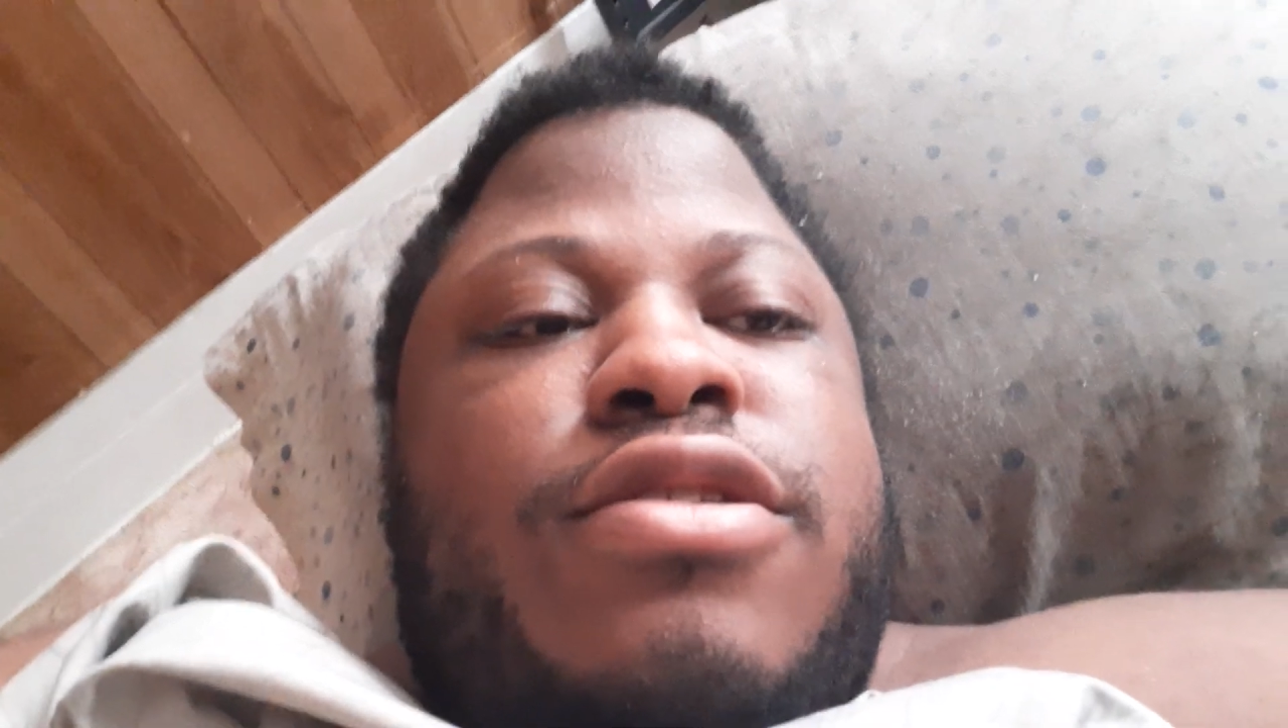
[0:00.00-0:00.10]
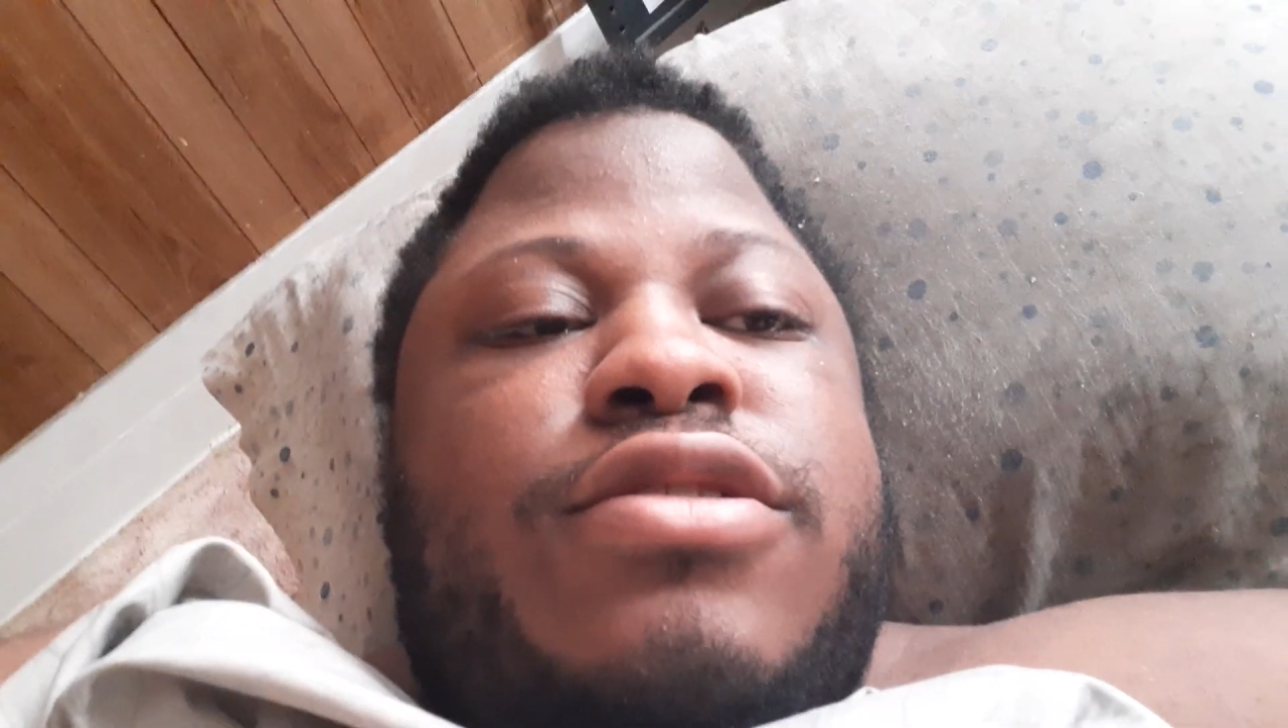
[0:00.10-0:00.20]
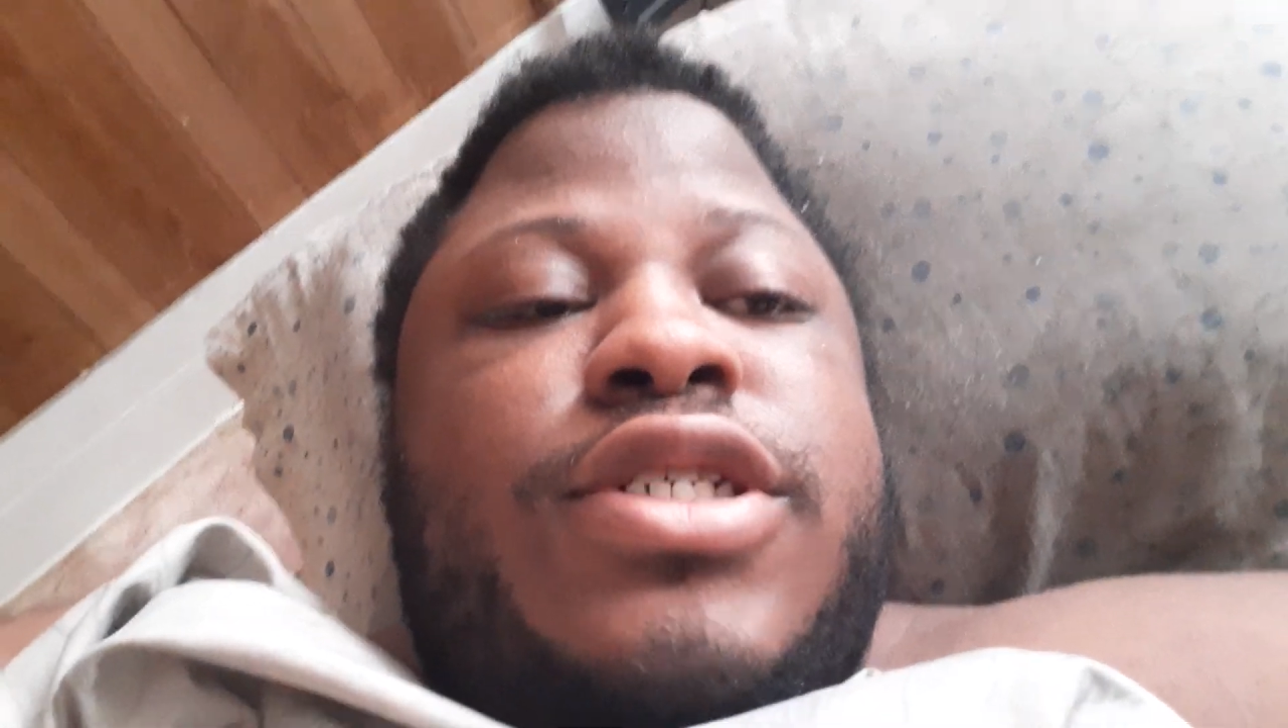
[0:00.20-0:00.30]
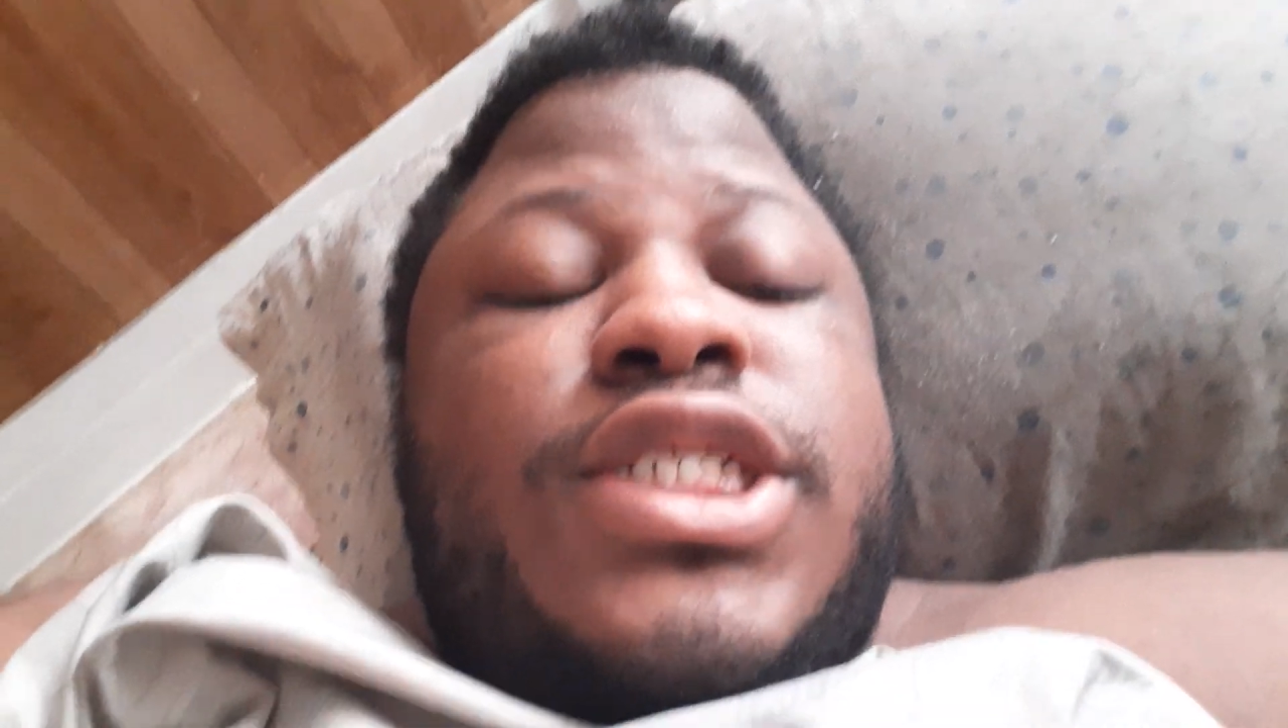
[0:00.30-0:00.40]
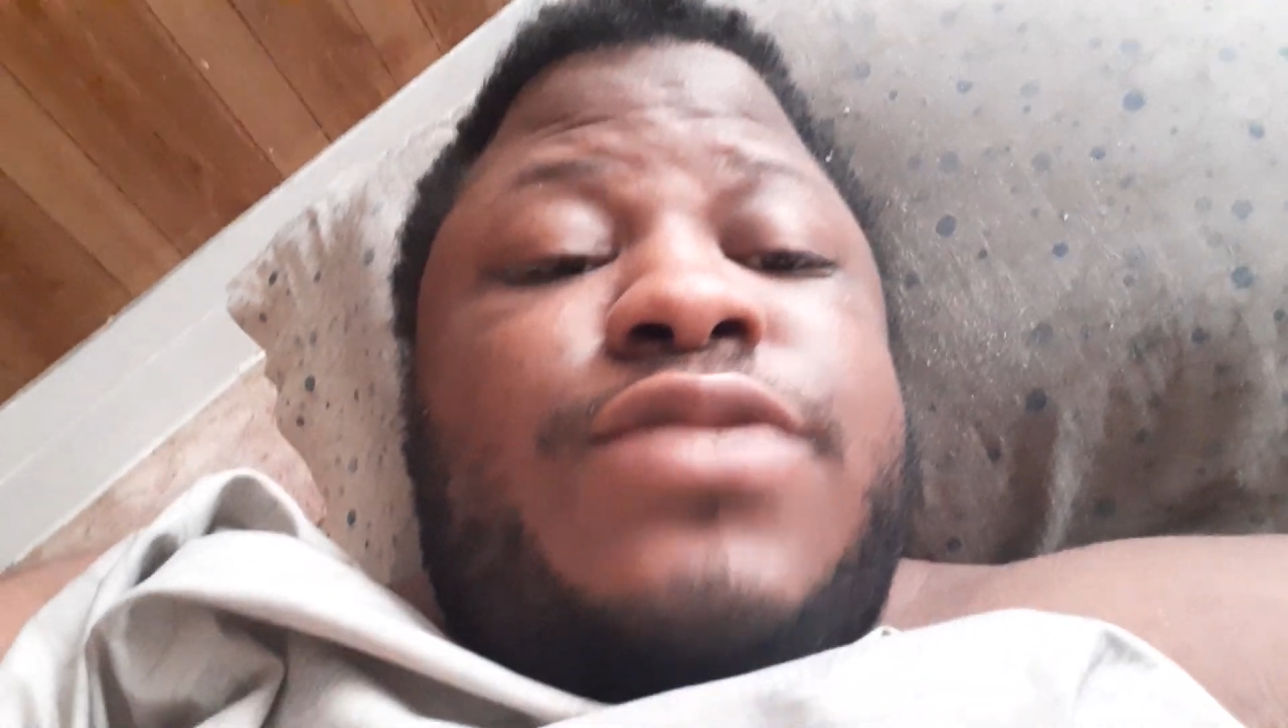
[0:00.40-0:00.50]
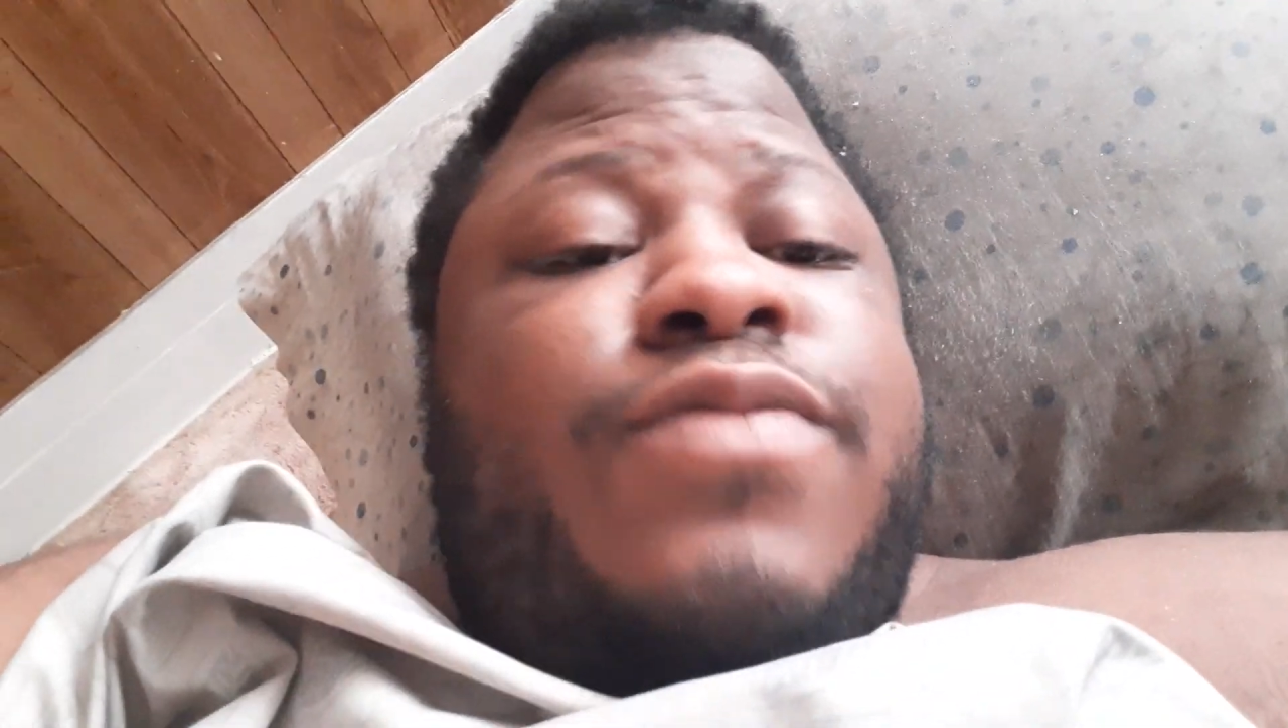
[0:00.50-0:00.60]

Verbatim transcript: Okay, the